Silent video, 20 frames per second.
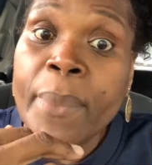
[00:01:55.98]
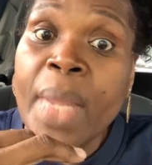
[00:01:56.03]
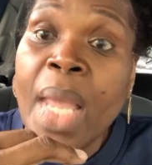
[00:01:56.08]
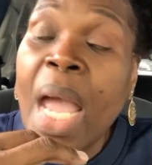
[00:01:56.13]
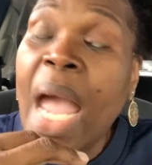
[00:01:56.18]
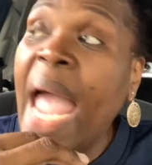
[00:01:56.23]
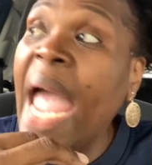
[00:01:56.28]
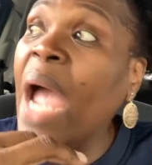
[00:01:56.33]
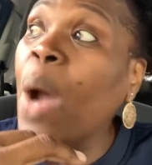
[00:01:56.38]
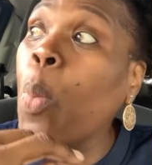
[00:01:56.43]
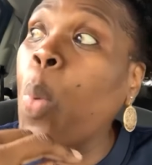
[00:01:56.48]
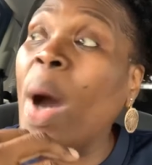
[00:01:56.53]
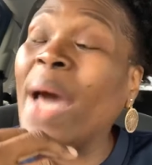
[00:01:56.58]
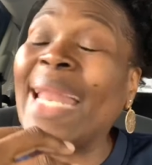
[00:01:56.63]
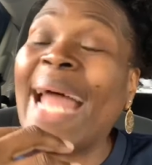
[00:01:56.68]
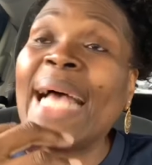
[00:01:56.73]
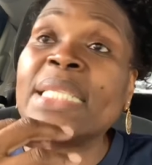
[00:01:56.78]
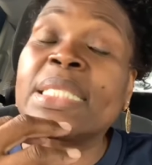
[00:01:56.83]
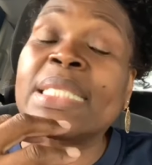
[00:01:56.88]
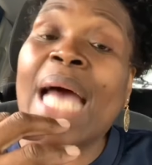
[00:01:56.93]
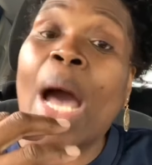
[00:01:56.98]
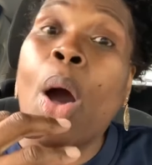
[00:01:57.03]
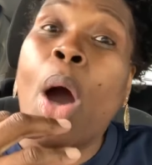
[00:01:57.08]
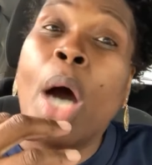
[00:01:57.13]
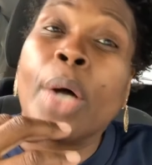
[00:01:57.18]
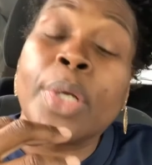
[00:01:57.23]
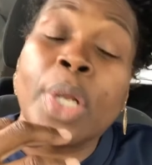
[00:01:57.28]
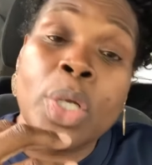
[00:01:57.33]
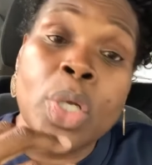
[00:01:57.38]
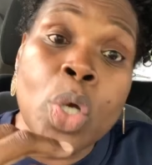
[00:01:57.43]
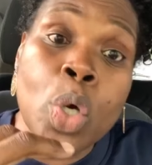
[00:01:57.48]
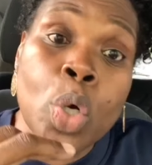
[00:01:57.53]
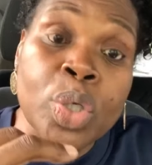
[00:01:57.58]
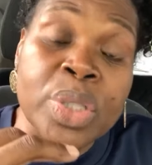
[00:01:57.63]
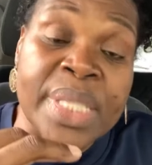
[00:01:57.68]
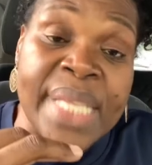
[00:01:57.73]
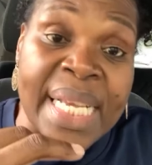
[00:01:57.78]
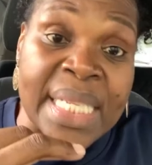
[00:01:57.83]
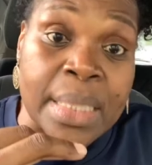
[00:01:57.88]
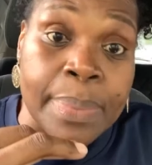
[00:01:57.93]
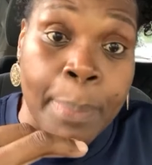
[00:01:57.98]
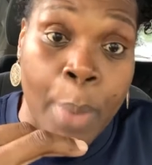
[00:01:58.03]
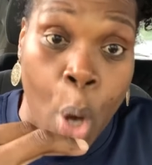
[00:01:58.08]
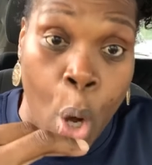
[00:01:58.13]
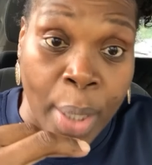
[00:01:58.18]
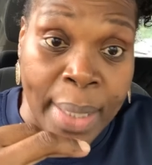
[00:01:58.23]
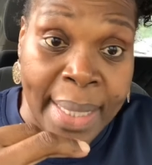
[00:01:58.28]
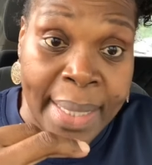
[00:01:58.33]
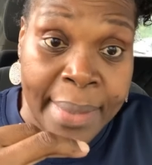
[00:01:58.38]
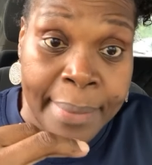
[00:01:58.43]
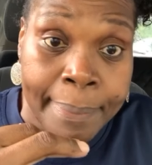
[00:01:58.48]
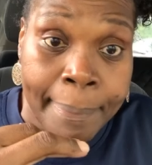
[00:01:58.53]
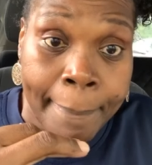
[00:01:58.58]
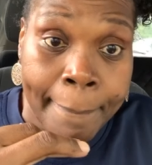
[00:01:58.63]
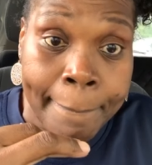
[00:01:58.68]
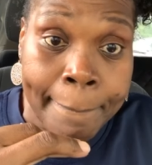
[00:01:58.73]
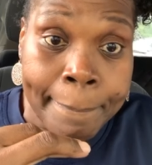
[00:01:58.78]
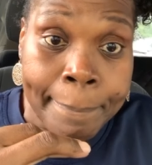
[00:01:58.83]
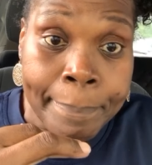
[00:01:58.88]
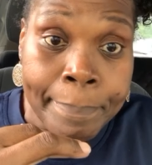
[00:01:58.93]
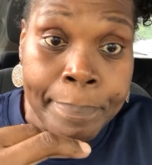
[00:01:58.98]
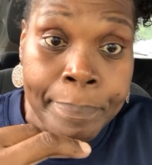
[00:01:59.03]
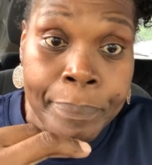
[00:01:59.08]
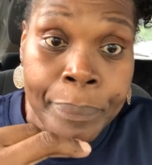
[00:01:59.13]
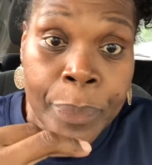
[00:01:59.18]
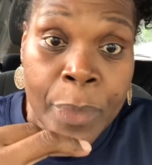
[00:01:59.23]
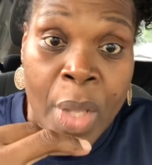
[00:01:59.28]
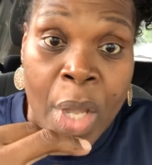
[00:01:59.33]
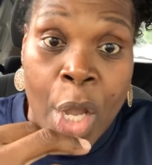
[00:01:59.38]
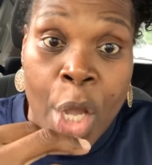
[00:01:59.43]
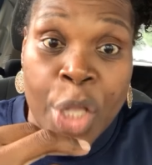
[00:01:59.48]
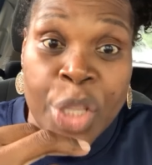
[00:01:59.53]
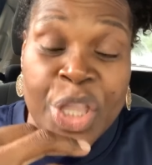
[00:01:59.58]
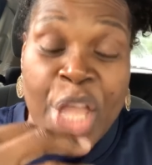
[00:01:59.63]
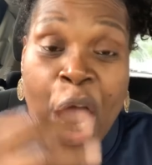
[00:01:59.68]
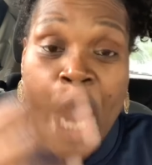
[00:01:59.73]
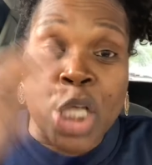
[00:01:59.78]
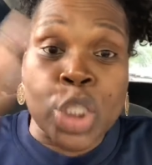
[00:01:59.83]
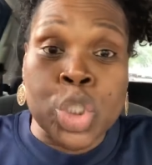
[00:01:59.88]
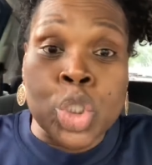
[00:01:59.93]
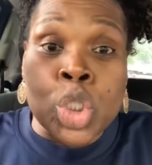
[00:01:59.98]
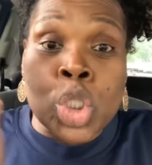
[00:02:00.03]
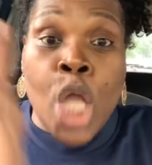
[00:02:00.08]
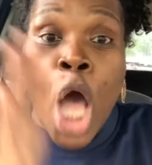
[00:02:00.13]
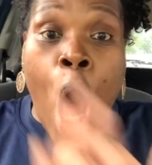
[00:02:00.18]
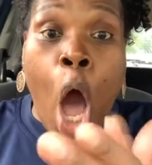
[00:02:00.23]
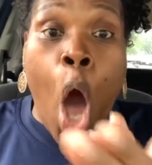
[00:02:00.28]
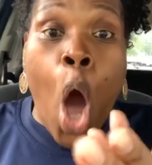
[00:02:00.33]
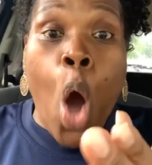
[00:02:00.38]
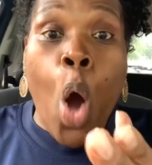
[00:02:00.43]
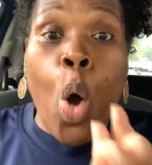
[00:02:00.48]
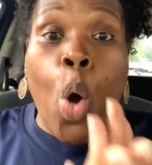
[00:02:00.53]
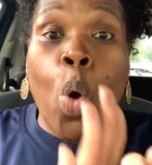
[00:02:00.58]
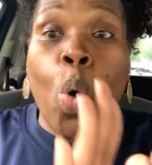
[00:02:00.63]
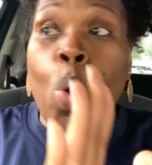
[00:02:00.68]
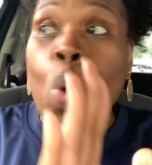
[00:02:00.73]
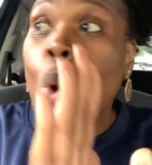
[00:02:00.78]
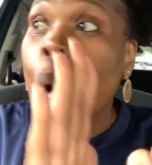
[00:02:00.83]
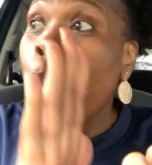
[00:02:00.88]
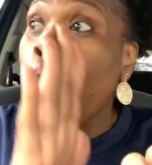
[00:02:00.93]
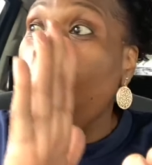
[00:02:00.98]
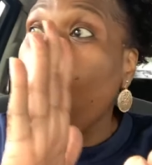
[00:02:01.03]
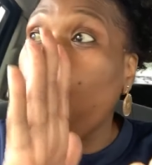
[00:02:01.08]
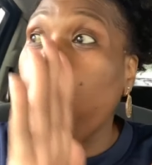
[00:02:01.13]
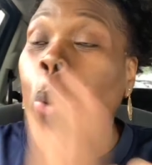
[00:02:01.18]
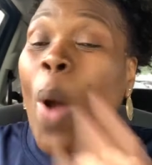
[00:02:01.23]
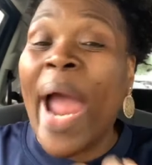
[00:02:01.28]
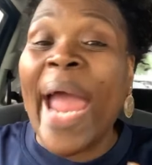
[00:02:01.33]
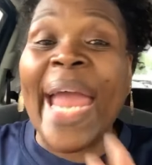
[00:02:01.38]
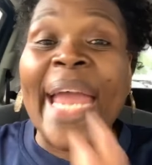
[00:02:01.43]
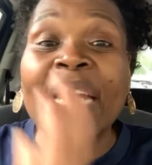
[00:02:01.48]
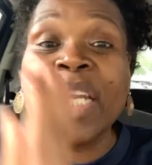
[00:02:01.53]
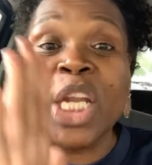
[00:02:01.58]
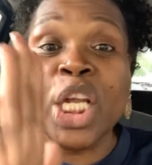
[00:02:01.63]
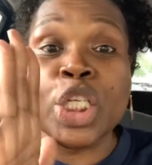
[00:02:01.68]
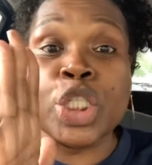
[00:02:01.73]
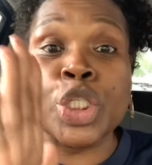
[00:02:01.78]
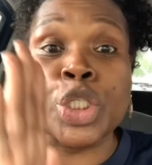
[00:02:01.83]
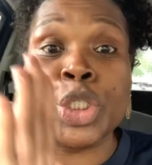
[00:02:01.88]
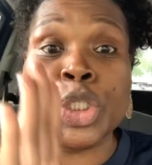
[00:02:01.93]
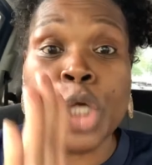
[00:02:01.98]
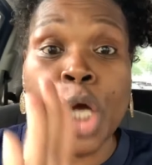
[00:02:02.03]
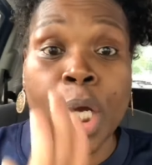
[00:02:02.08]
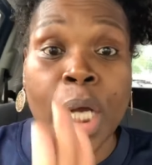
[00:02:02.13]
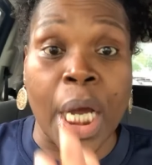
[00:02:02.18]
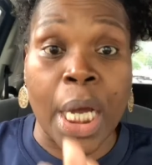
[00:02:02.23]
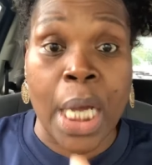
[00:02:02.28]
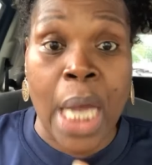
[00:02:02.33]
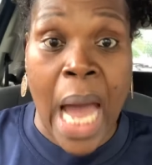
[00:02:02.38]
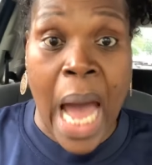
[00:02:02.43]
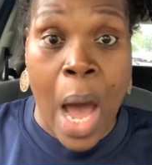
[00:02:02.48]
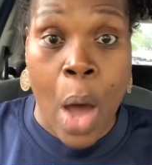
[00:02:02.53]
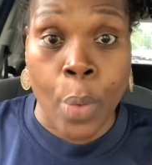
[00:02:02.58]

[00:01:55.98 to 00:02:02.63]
And what I saw on the news this morning, there's no way to sugarcoat